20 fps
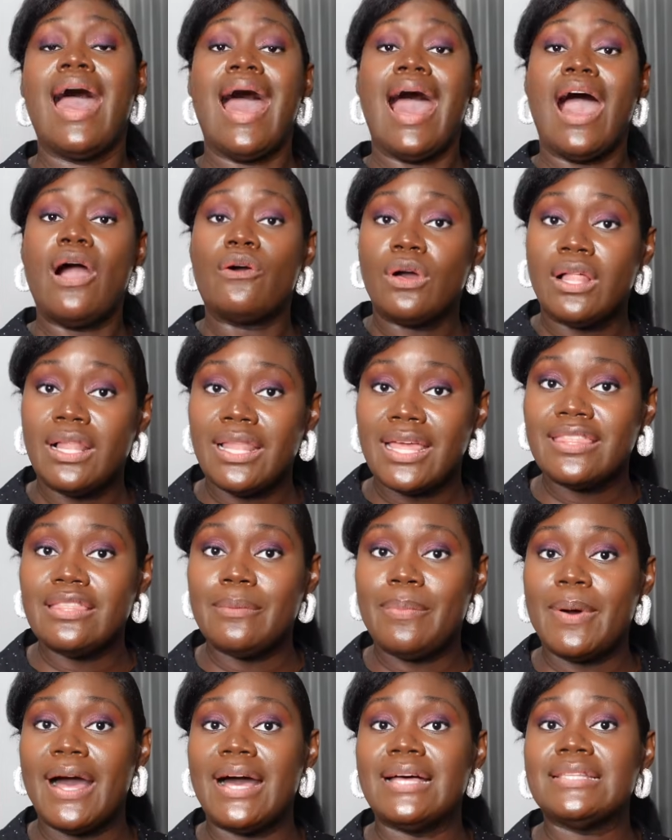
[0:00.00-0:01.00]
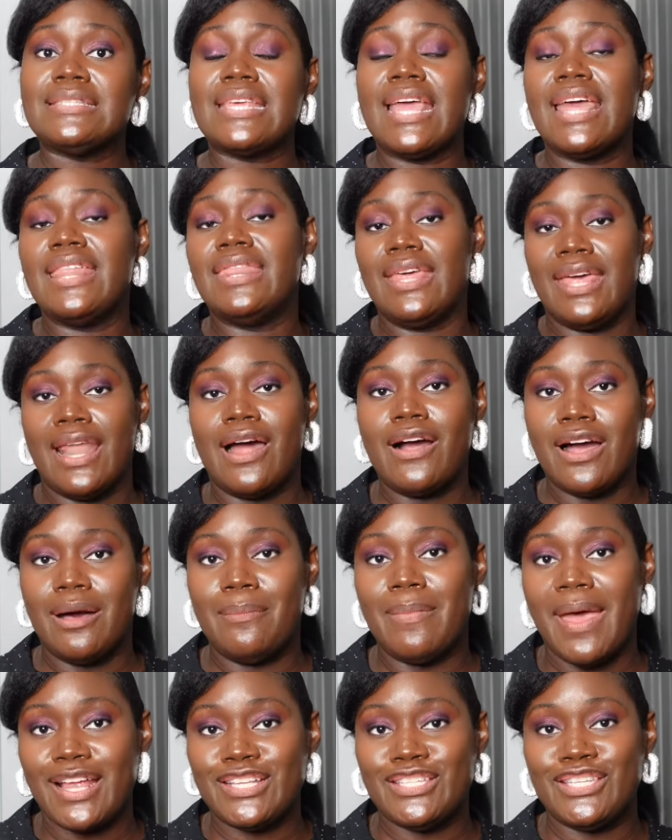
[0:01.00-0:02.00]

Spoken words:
I'll clean the pots, and then I'll come back